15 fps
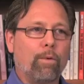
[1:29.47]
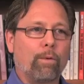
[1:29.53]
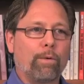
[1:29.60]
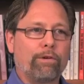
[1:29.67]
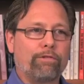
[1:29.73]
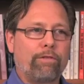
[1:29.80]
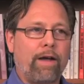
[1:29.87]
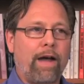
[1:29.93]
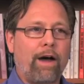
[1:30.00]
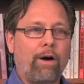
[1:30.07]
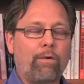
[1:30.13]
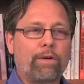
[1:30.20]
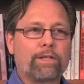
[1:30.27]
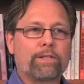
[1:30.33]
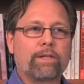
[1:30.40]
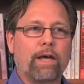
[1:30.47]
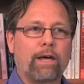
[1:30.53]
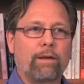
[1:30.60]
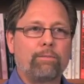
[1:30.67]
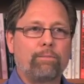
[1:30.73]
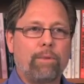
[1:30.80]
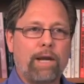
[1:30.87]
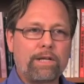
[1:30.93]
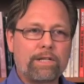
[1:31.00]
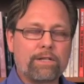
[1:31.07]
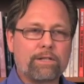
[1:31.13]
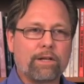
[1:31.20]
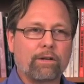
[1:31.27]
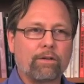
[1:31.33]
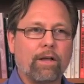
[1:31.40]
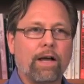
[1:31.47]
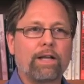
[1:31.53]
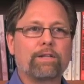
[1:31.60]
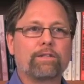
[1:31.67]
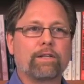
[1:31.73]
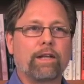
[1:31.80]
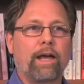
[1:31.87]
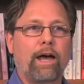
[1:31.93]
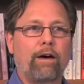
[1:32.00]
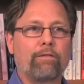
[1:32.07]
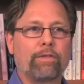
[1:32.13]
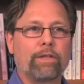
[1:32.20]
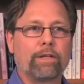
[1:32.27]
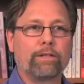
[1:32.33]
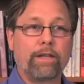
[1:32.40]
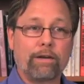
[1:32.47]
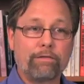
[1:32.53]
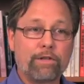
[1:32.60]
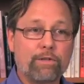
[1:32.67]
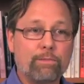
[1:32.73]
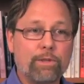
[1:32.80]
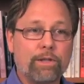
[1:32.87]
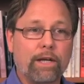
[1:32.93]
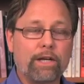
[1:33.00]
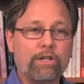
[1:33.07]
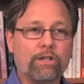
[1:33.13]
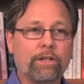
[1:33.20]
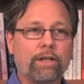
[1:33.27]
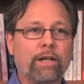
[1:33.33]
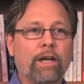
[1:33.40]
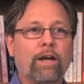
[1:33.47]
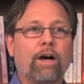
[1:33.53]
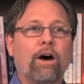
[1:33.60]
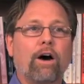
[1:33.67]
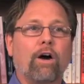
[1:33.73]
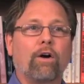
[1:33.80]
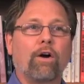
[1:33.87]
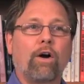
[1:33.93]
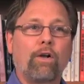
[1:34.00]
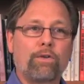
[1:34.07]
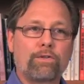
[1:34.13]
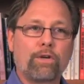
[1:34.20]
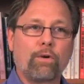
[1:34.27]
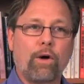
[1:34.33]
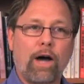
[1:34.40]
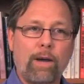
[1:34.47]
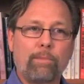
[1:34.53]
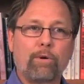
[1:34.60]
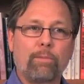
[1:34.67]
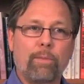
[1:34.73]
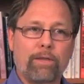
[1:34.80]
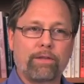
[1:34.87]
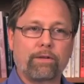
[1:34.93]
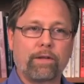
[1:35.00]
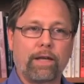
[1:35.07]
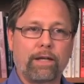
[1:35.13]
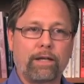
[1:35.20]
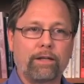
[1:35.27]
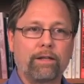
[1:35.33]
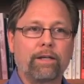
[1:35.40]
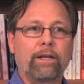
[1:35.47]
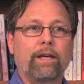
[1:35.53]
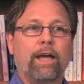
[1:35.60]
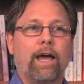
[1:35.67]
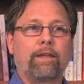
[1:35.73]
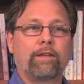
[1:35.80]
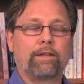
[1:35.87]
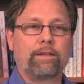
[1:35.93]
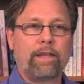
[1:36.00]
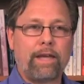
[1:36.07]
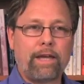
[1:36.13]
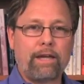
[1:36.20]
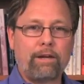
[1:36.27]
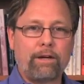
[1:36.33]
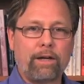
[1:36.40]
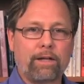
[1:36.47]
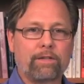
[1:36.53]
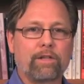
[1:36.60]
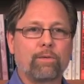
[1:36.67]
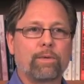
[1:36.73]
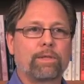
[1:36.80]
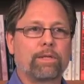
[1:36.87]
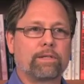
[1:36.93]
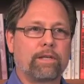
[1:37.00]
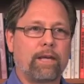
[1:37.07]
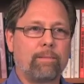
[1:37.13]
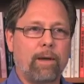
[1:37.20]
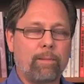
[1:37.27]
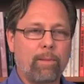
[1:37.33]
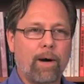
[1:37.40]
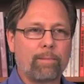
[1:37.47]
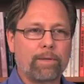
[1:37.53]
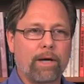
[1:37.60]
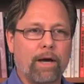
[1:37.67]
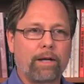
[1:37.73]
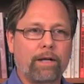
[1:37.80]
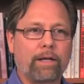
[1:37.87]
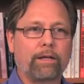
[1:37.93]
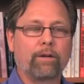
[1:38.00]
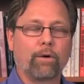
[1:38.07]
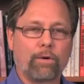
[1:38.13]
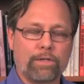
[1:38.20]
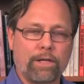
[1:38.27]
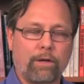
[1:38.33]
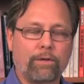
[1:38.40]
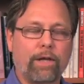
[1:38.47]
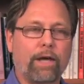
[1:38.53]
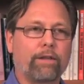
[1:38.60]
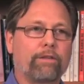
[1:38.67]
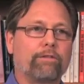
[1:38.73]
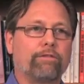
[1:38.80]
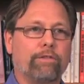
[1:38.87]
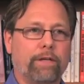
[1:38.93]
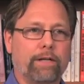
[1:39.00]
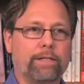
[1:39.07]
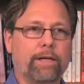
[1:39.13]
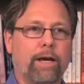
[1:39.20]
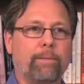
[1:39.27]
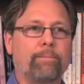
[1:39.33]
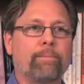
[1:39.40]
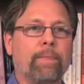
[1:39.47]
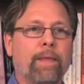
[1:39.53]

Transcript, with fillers: What we found is that patient cell lines that have the deafness mutation are also hypermethylated, and that they exhibit the same apoptotic or cell death phenotype.